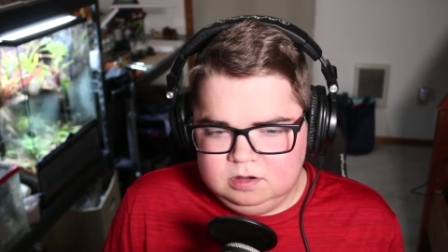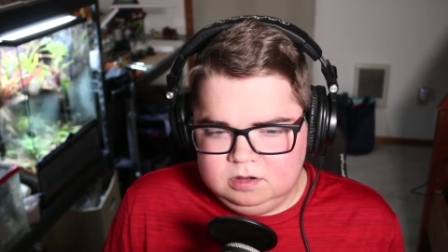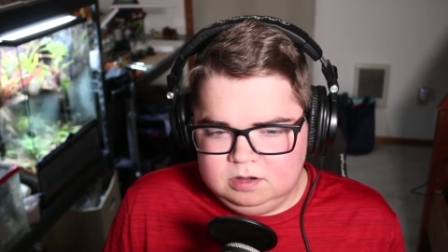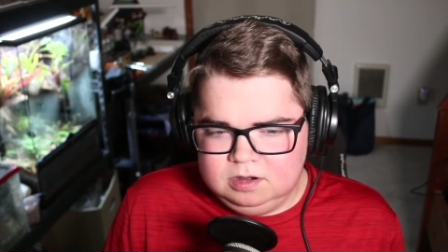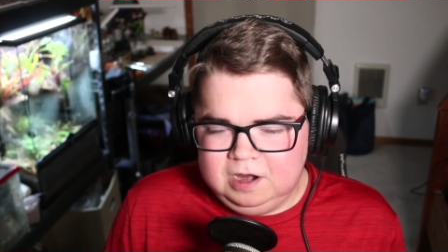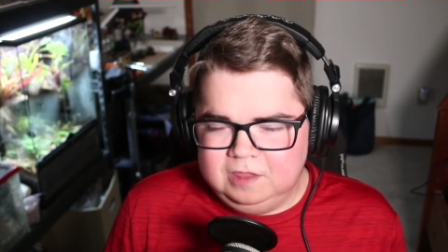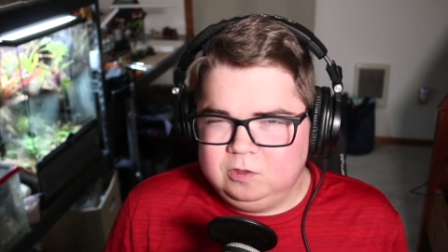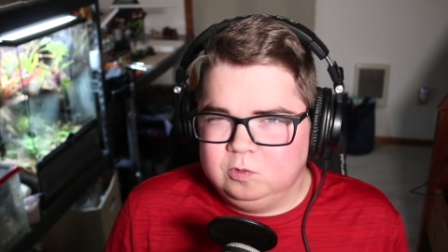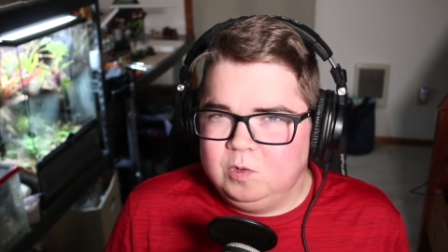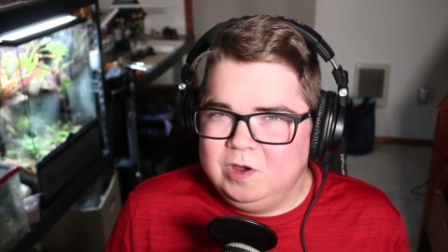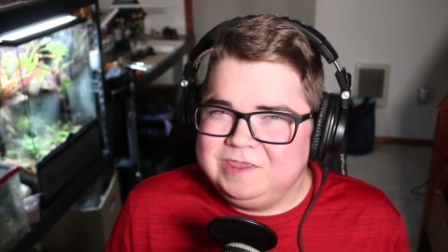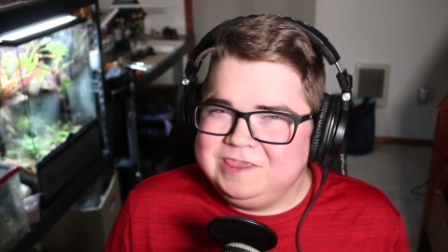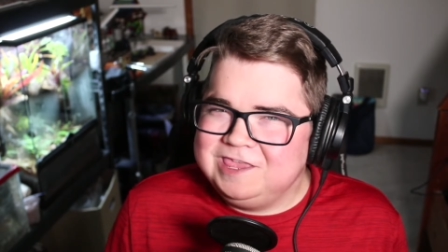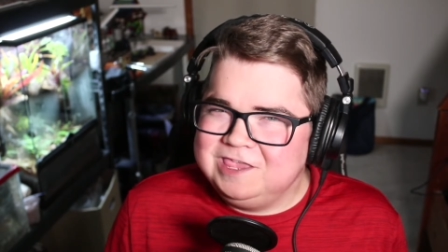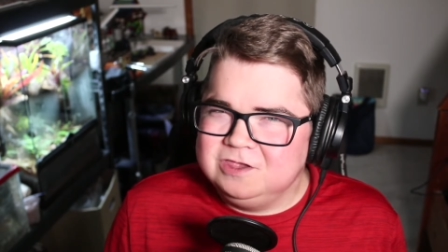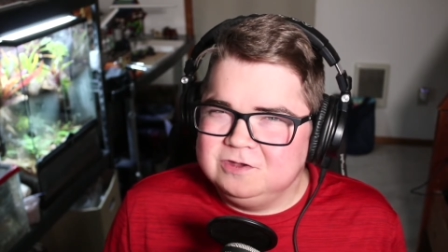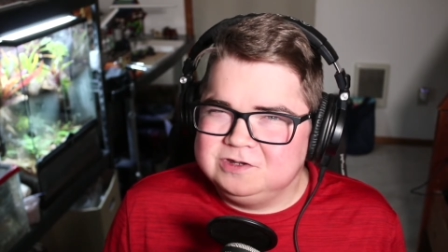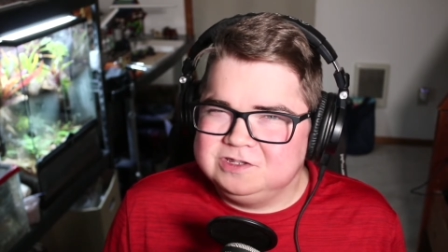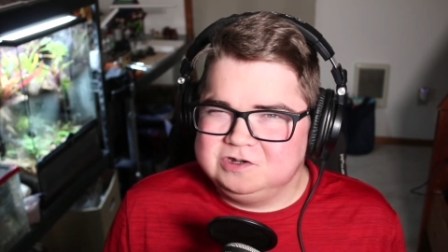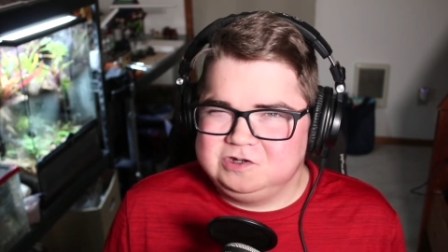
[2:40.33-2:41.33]
Now, the way they
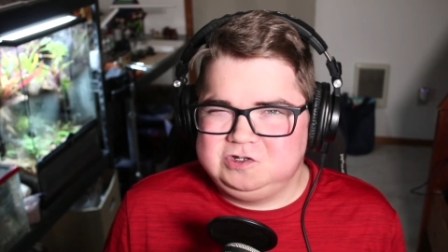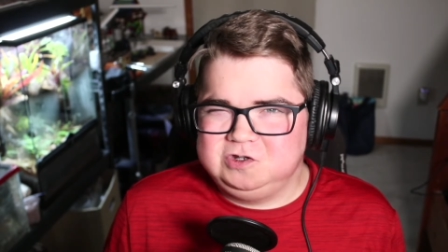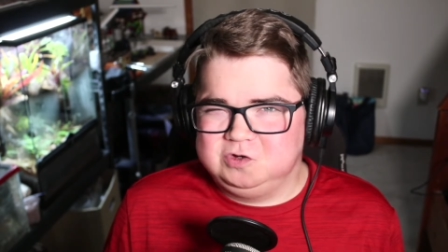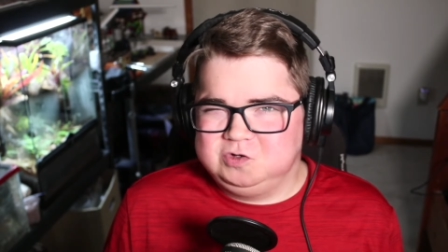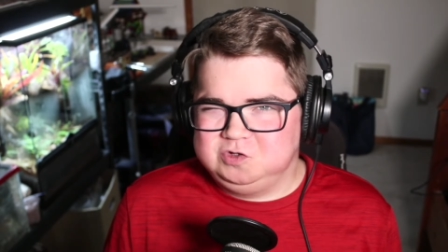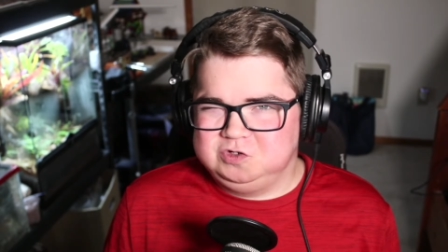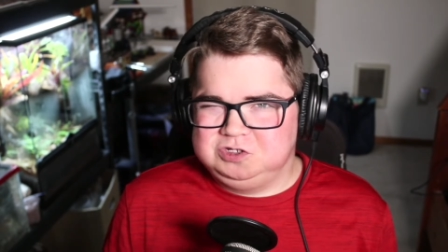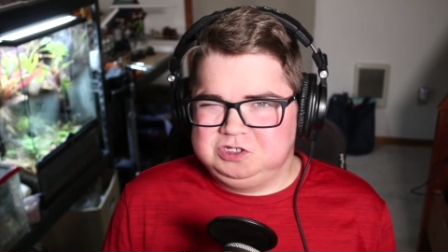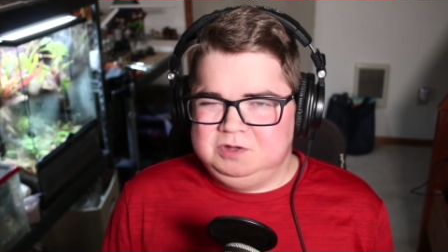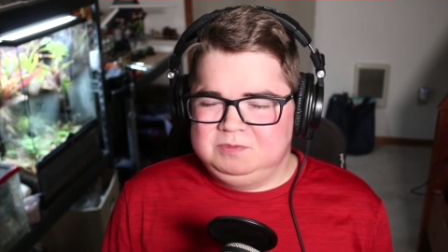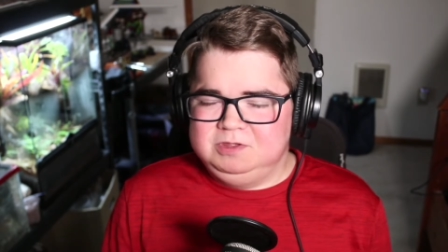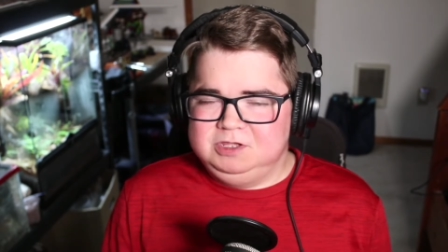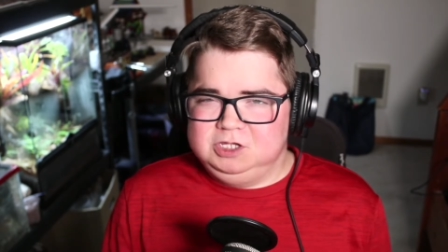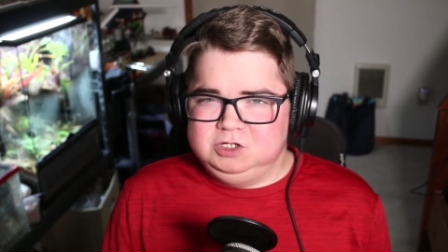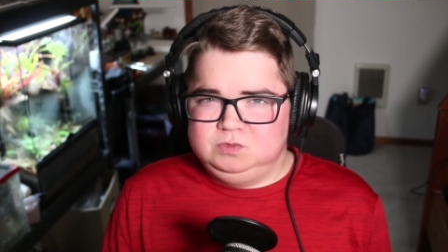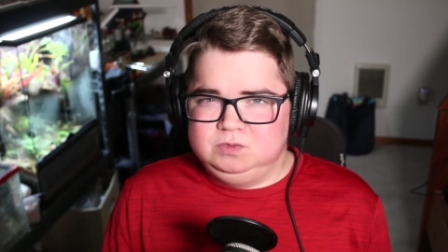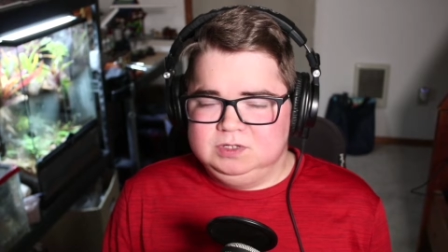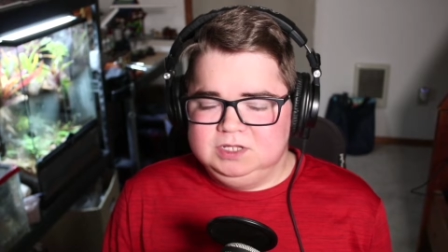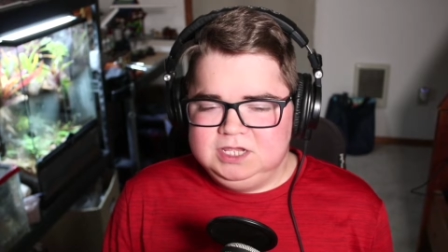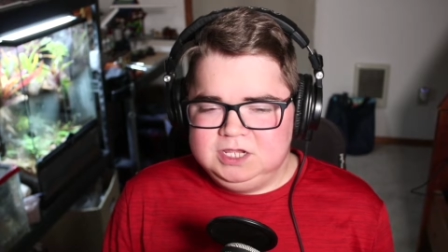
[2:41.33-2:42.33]
use their social stomach
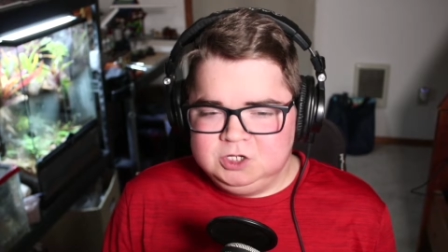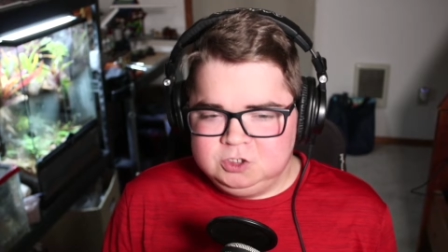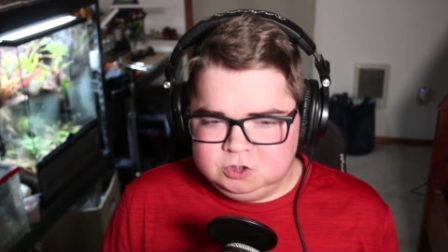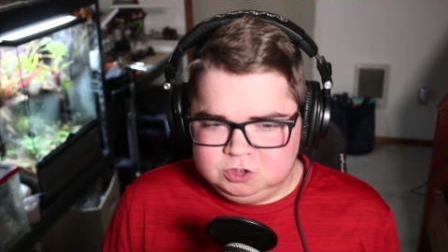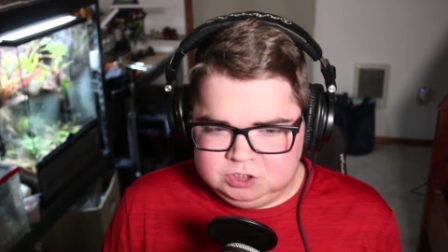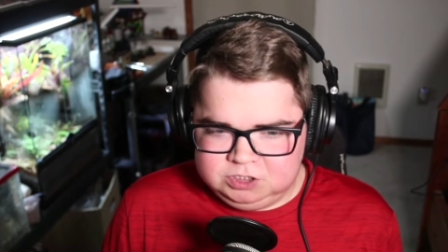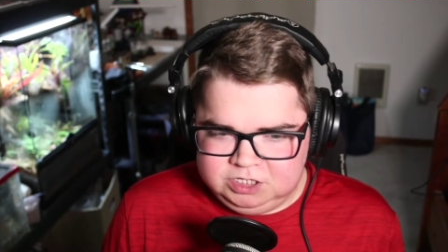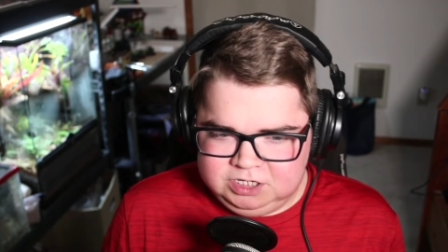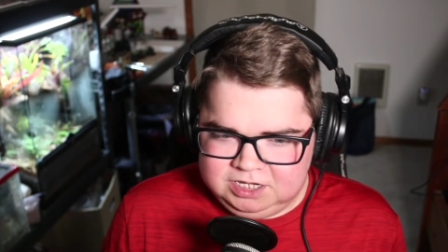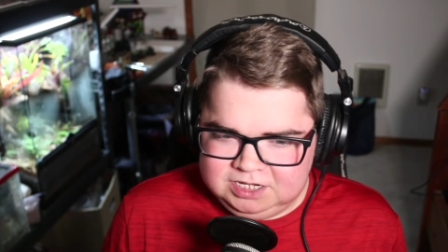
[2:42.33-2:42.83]
is really interesting.